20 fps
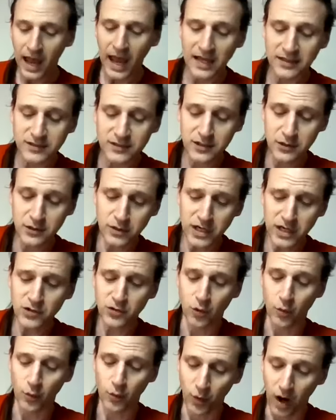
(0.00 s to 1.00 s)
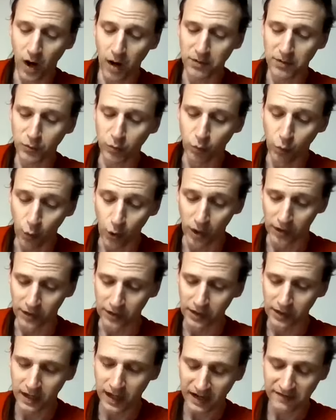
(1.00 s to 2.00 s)
As soon as Robin Wood
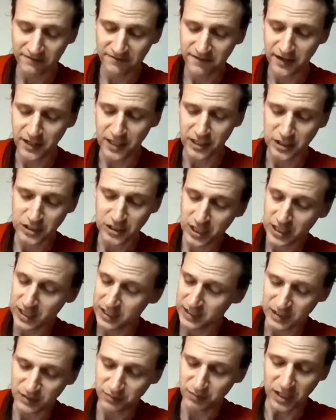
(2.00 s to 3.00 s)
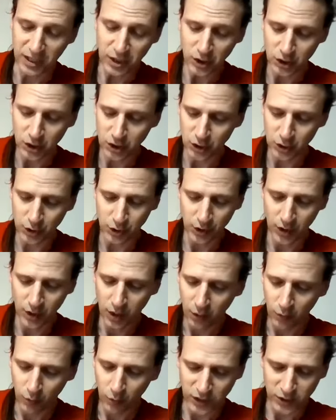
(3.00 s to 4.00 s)
had finished his speech,
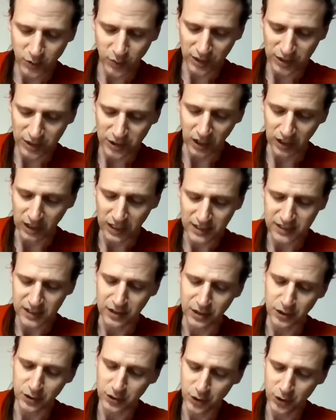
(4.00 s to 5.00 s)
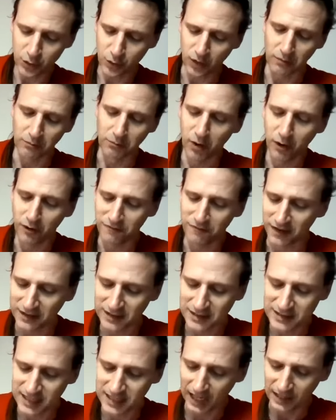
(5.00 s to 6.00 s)
which was listened to in perfect
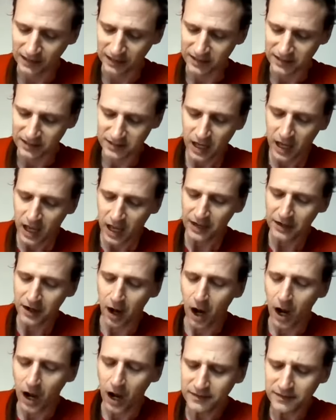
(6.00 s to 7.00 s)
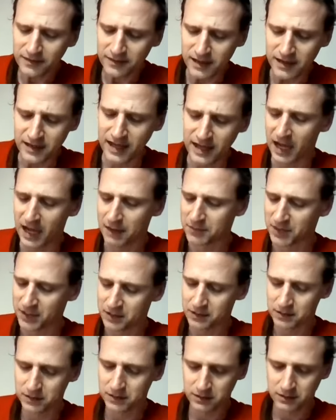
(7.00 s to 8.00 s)
silence, an odd thing happened.
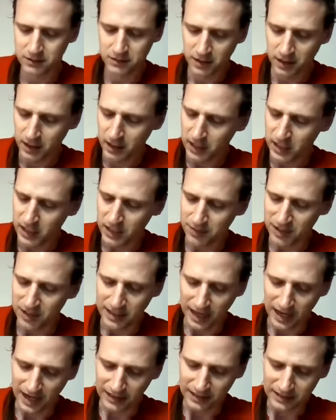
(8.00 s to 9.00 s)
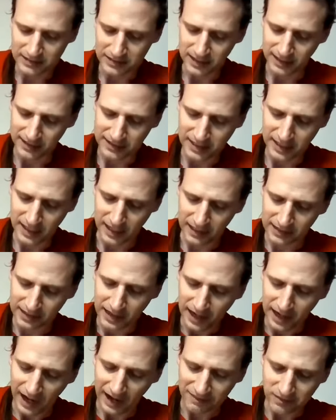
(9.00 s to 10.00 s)
He began it again
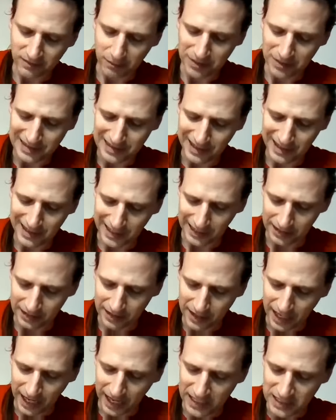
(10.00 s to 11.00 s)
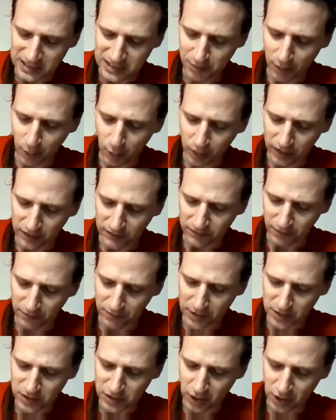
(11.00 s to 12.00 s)
at the beginning and spoke it from
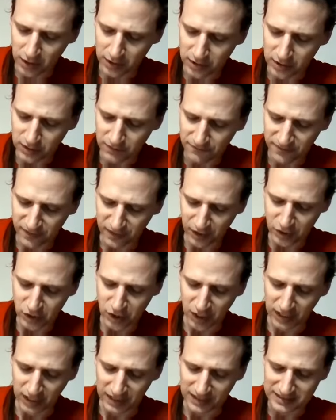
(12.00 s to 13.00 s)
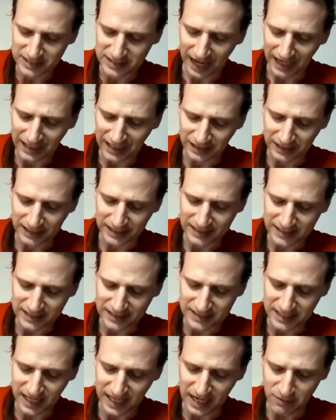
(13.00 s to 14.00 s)
the start to finish in exactly the
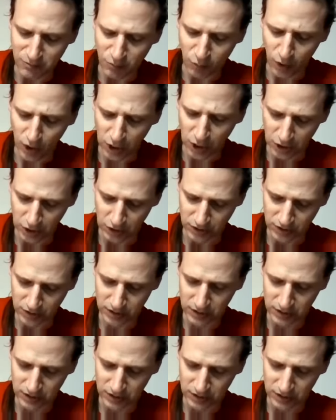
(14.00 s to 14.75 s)
same words.